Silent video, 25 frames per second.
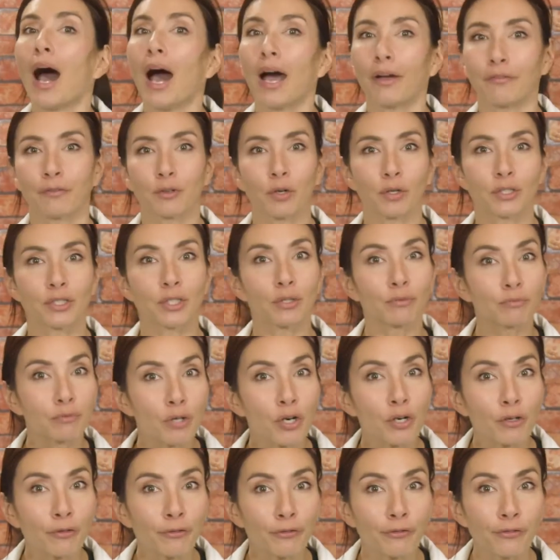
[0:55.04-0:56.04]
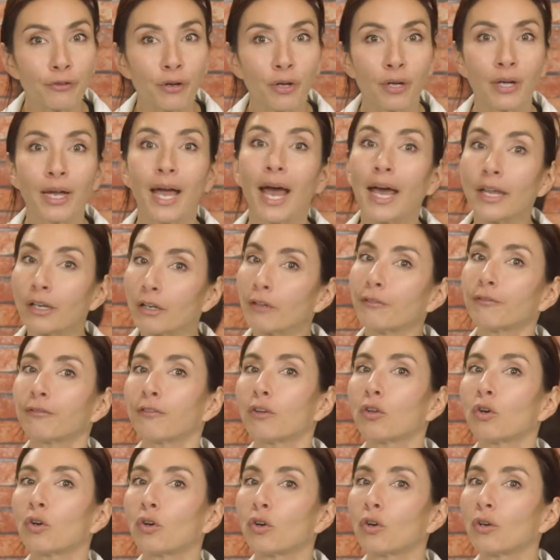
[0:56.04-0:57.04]
I've got a roof and a
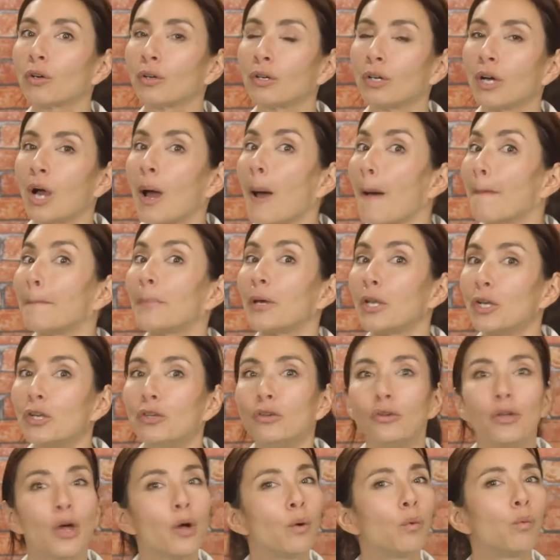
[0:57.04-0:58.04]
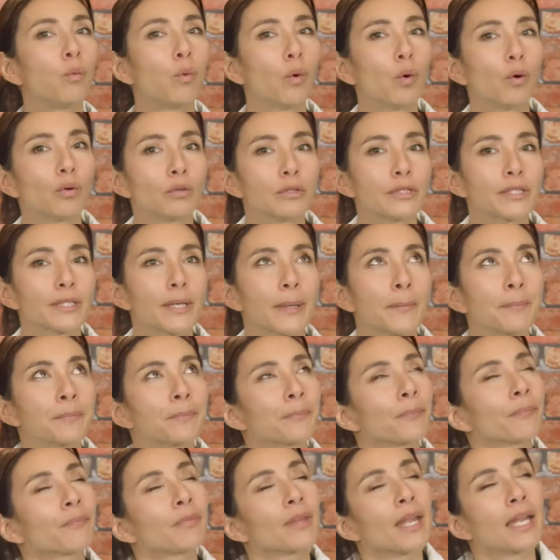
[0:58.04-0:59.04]
floor, but no walls.
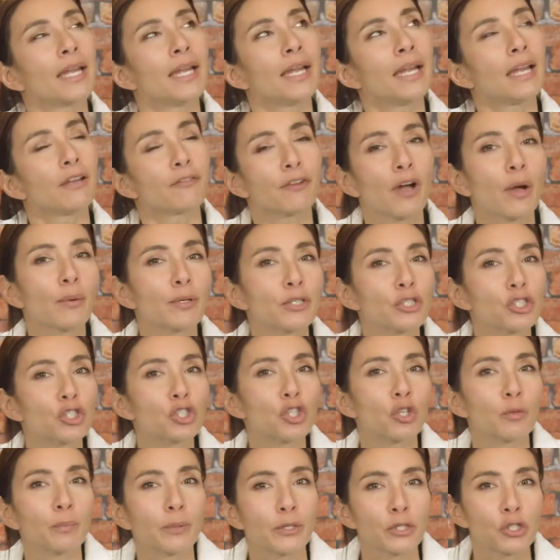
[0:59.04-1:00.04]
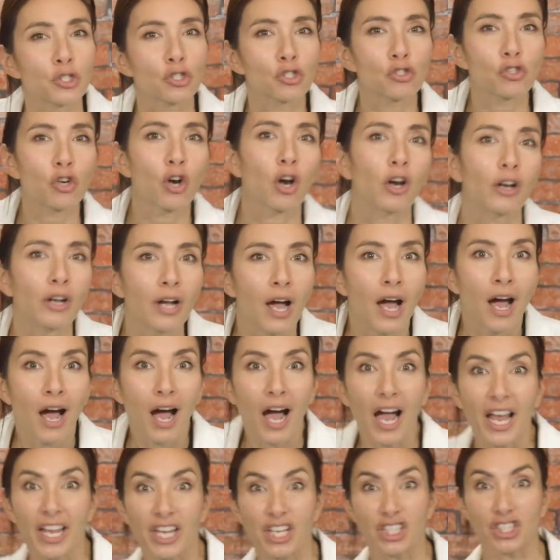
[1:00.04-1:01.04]
If I was super strong,
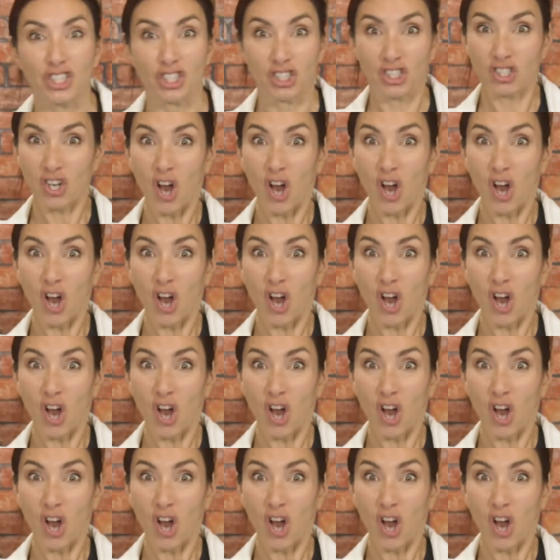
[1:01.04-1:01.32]
I could just